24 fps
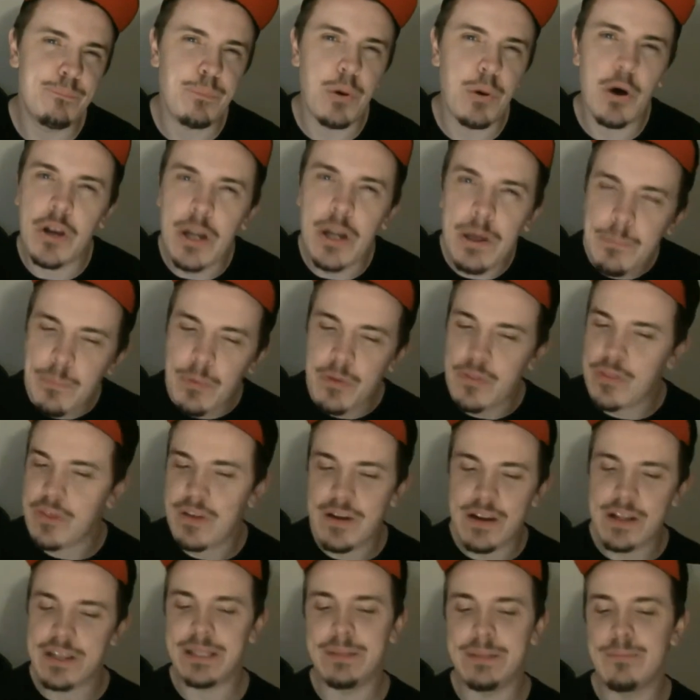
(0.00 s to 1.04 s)
put up with
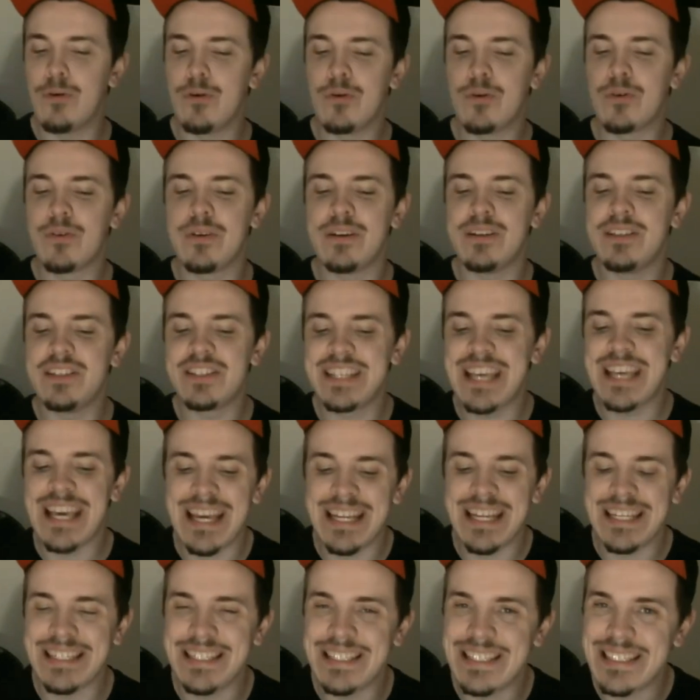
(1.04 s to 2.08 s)
it anymore and just
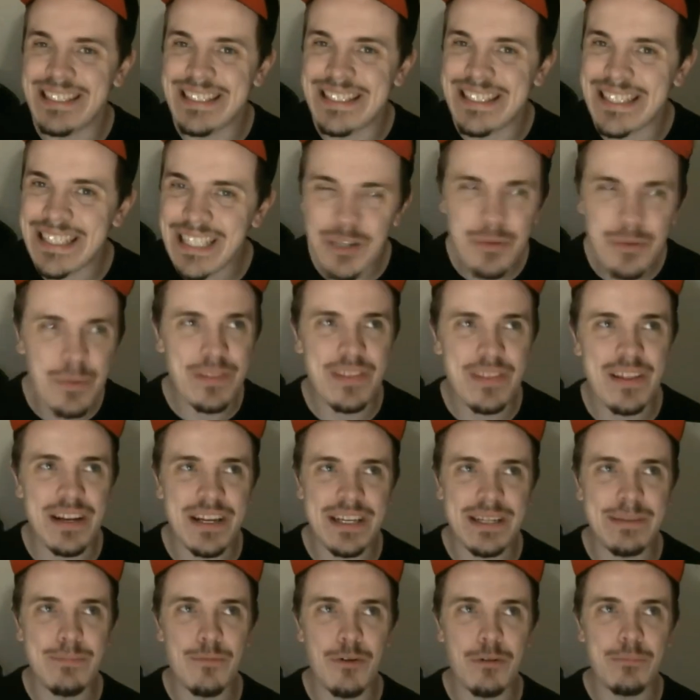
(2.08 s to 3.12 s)
can't deal with it
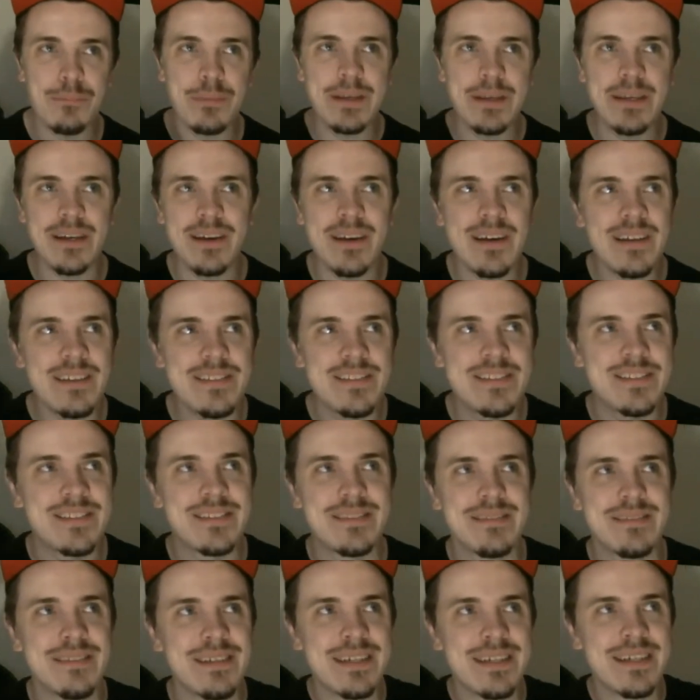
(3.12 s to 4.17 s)
anymore
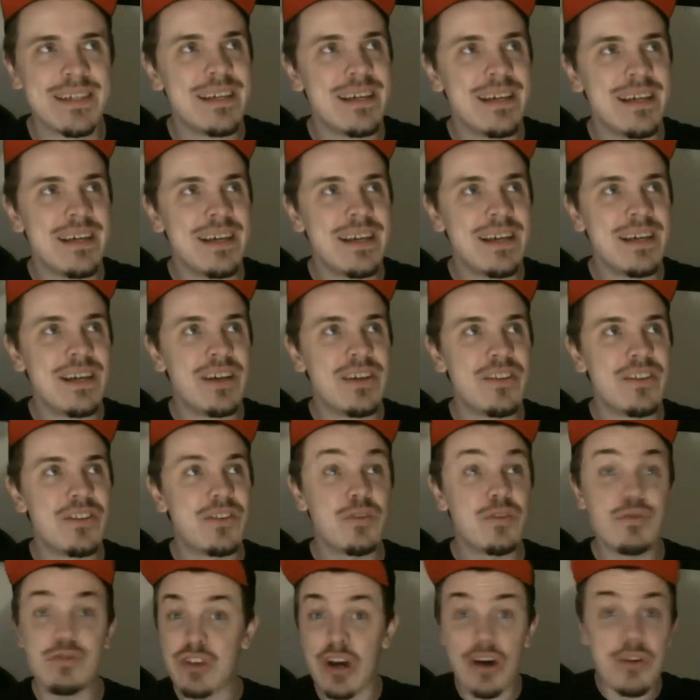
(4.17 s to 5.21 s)
because
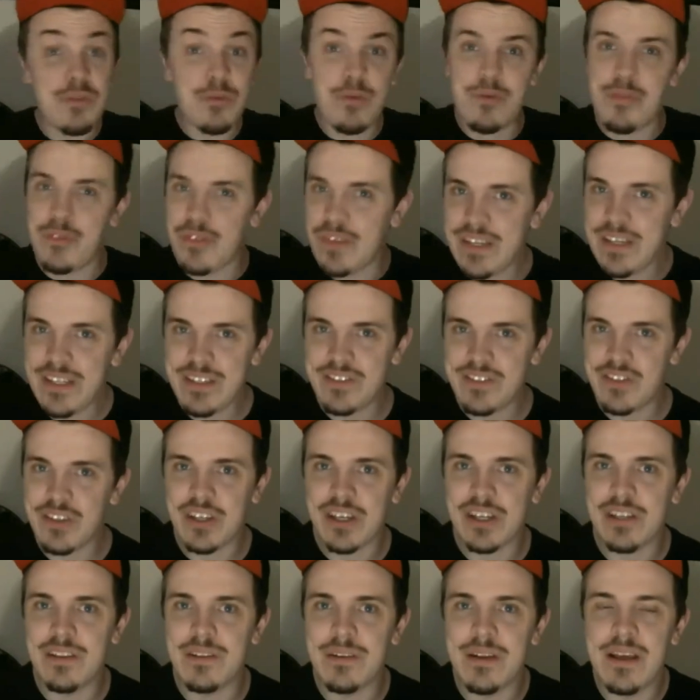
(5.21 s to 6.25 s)
there's other things you
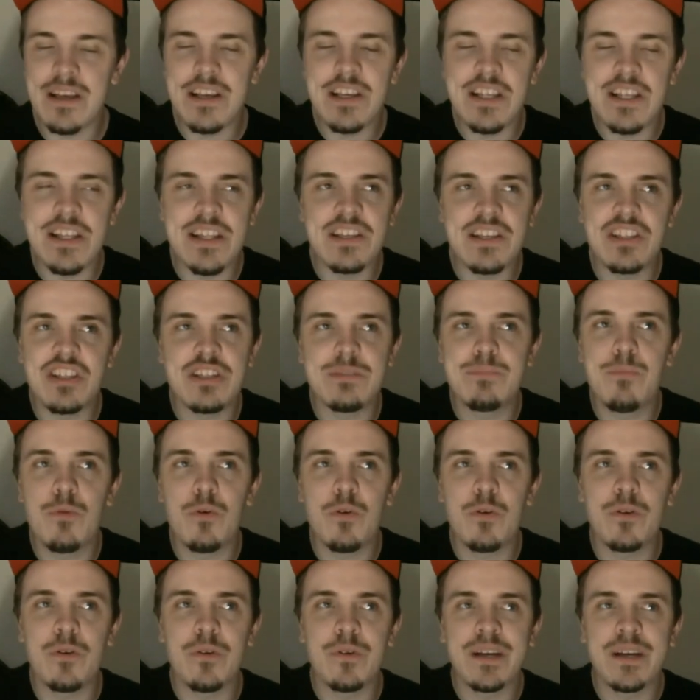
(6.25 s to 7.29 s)
can it, that's just
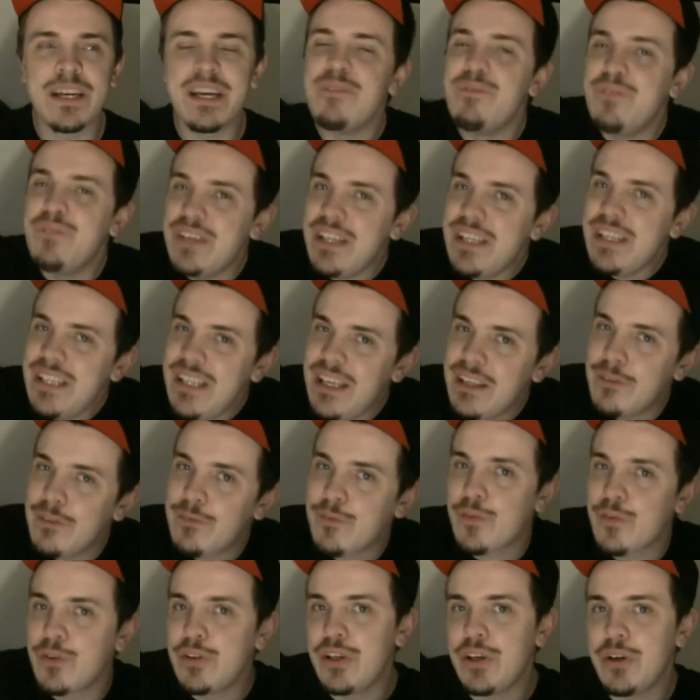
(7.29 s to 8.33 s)
more convenient
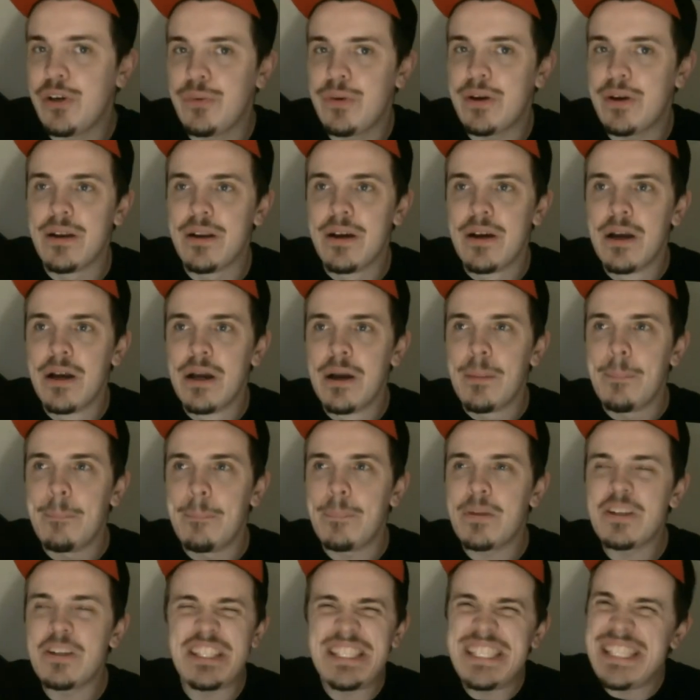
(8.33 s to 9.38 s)
for you and
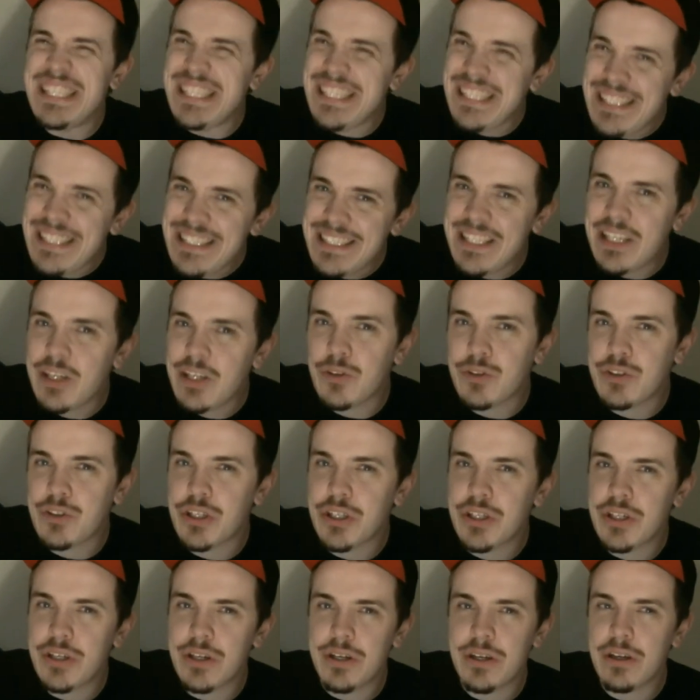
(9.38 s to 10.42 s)
much easier
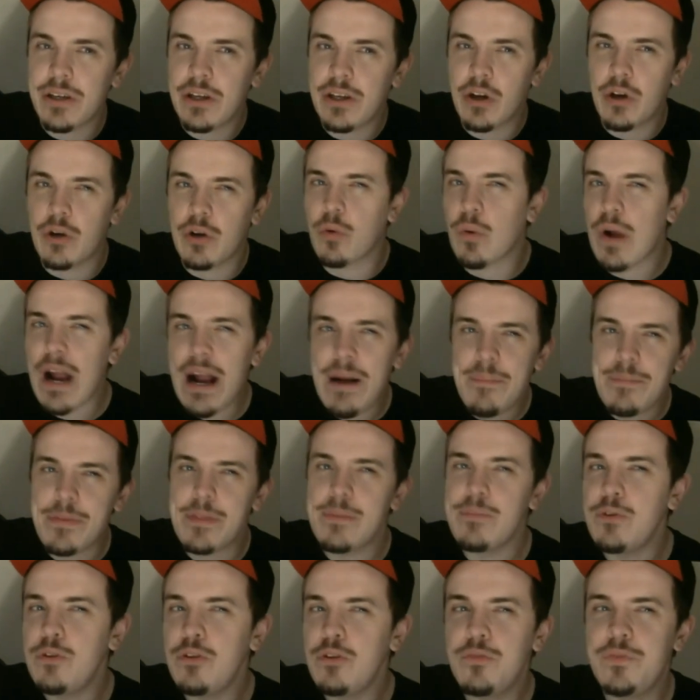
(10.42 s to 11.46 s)
to grab
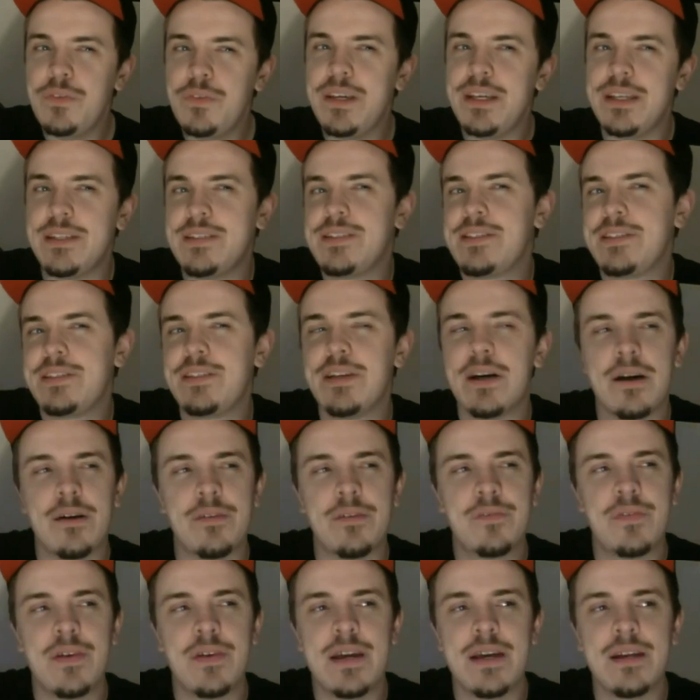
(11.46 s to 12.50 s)
the movie and
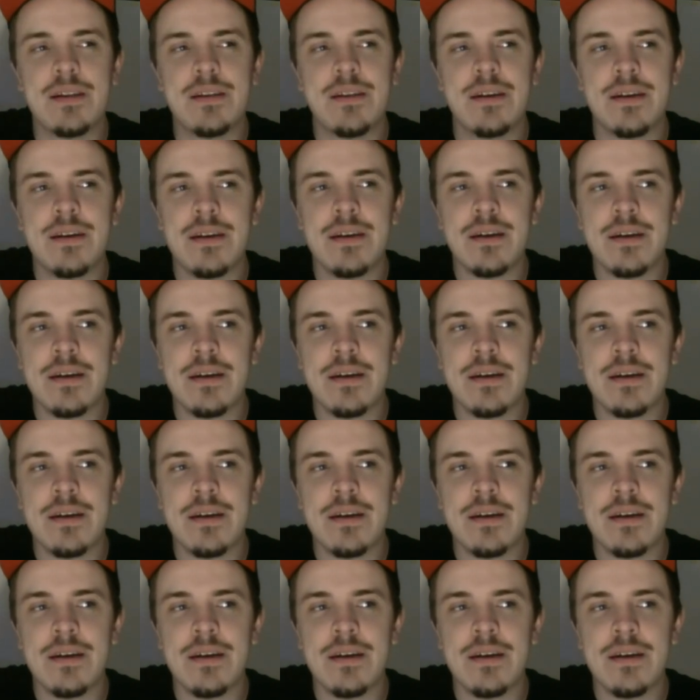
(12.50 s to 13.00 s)
stuff and